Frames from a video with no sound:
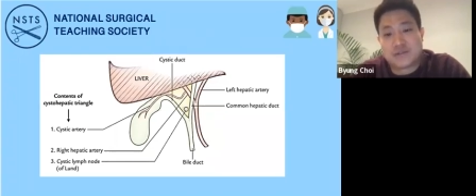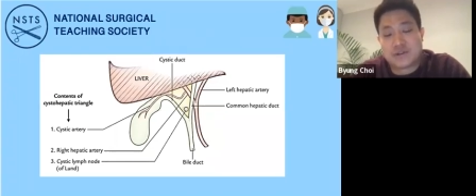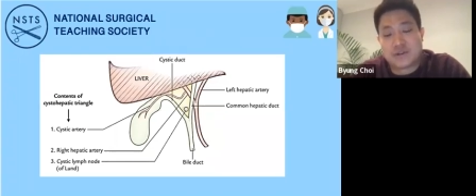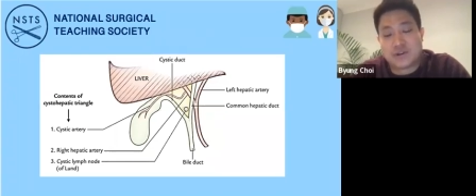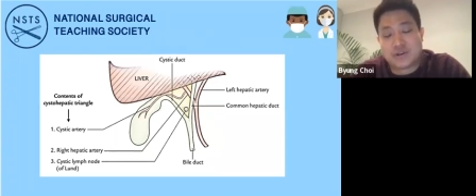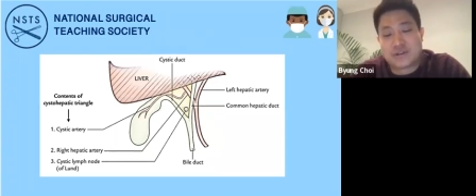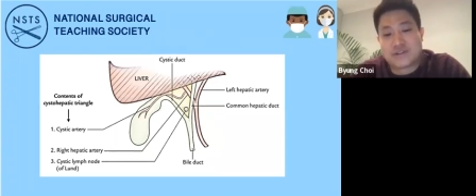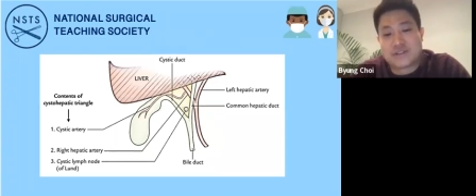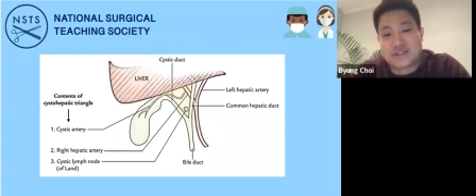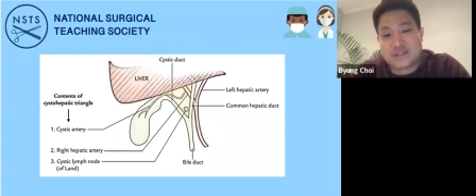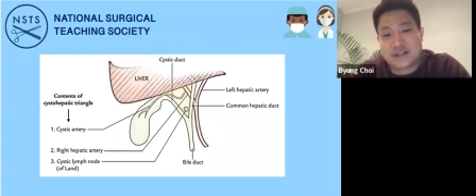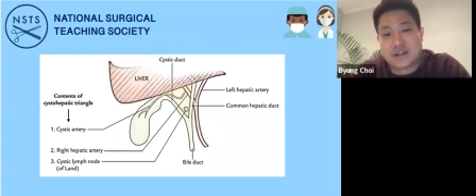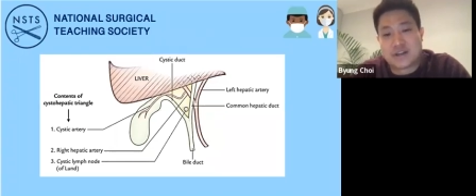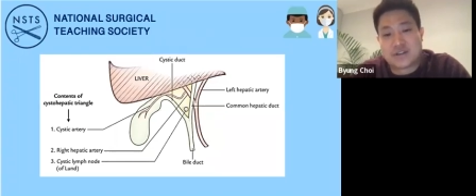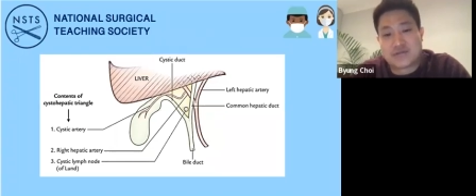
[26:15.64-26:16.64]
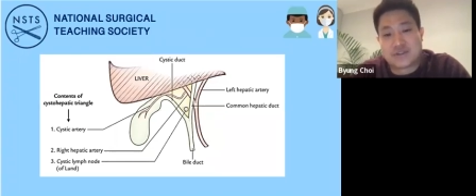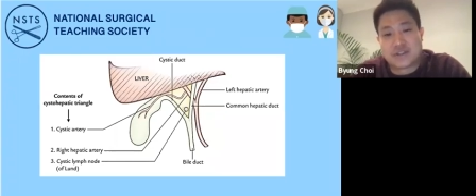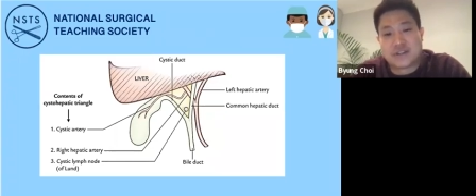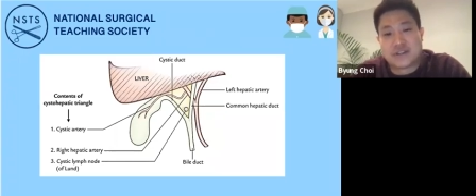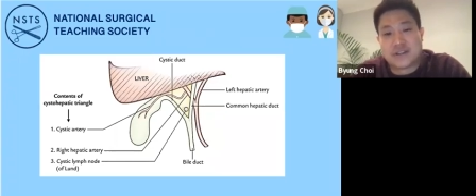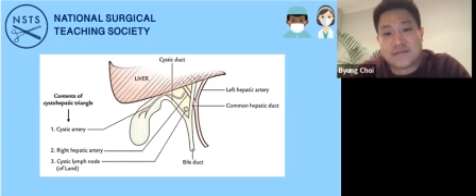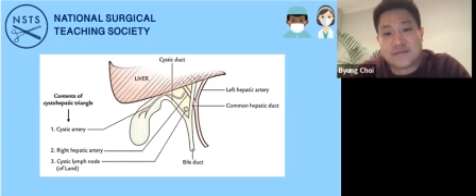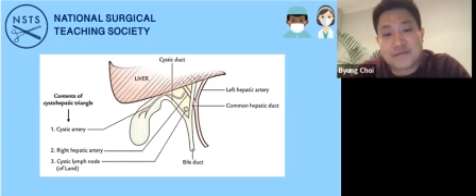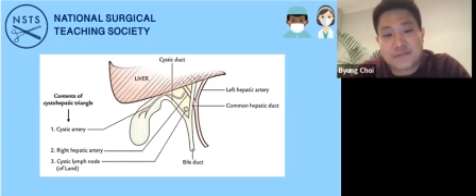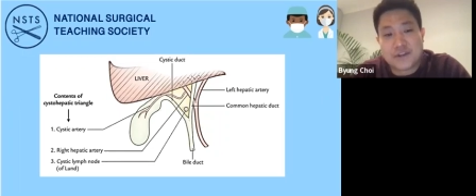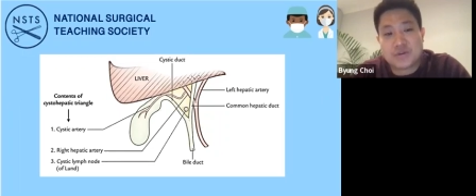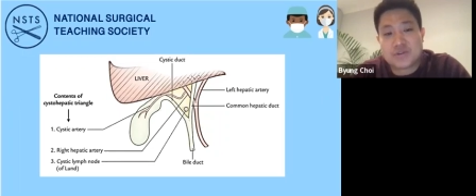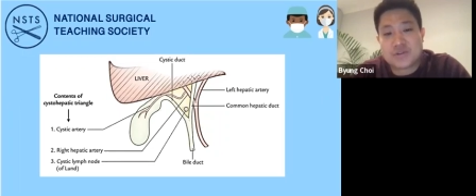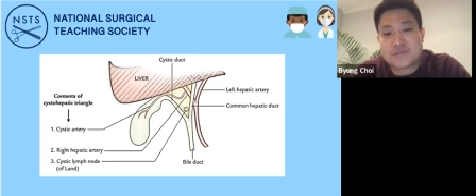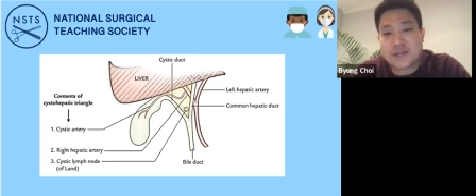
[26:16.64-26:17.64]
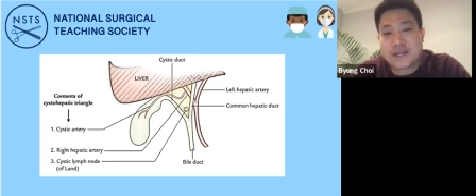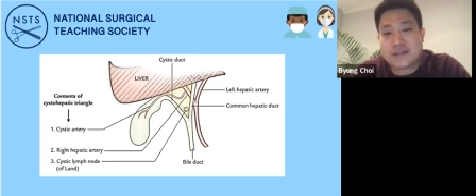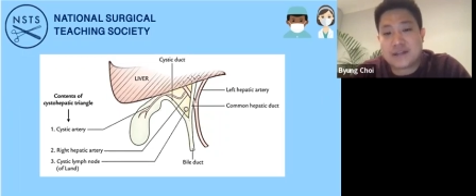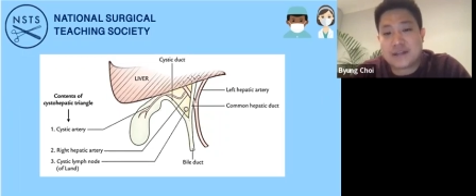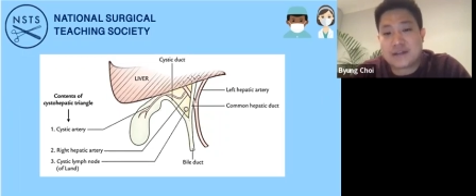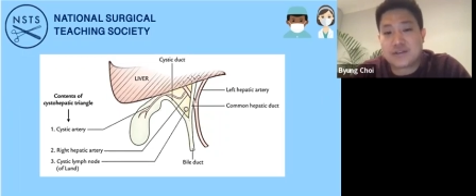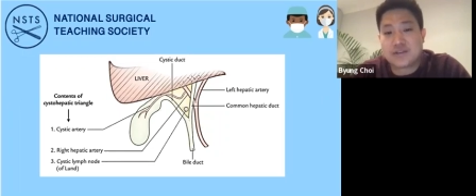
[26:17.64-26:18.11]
got the cystic artery and lymph nodes mainly.